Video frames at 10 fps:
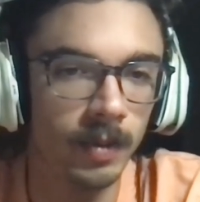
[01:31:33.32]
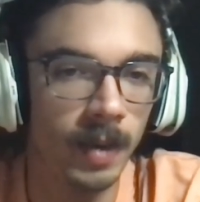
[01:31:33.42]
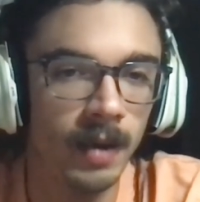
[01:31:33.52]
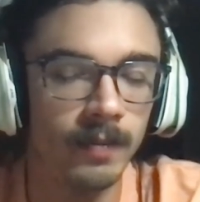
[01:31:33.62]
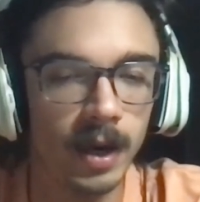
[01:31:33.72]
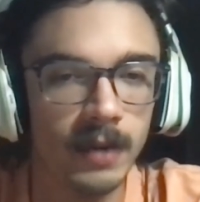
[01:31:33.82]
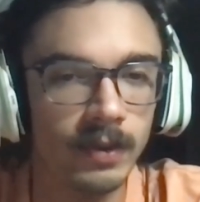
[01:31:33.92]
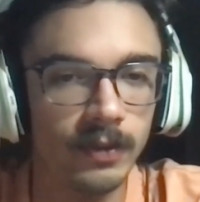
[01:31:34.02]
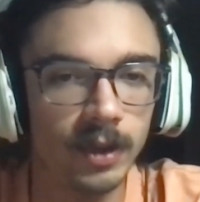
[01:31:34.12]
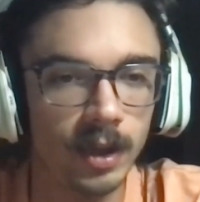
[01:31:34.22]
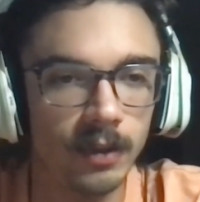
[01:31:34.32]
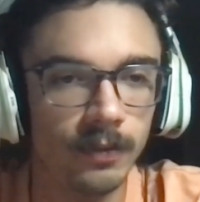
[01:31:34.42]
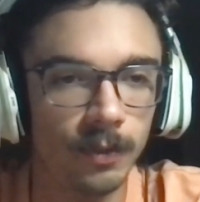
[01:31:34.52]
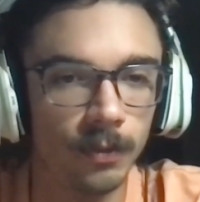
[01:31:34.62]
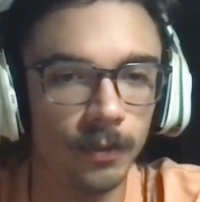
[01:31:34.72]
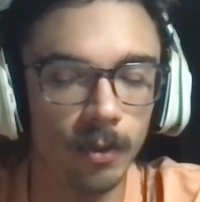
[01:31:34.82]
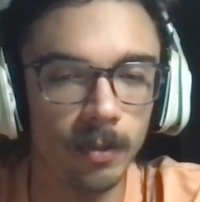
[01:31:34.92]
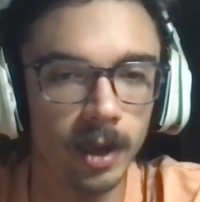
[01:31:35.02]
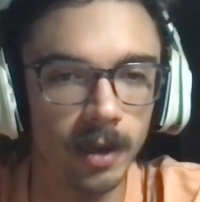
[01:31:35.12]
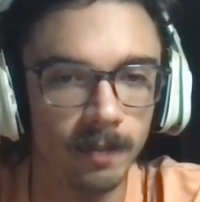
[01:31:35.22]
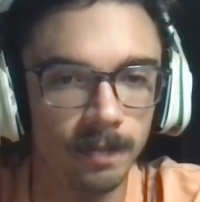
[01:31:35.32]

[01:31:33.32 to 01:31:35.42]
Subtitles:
Like we may have not even seen his full form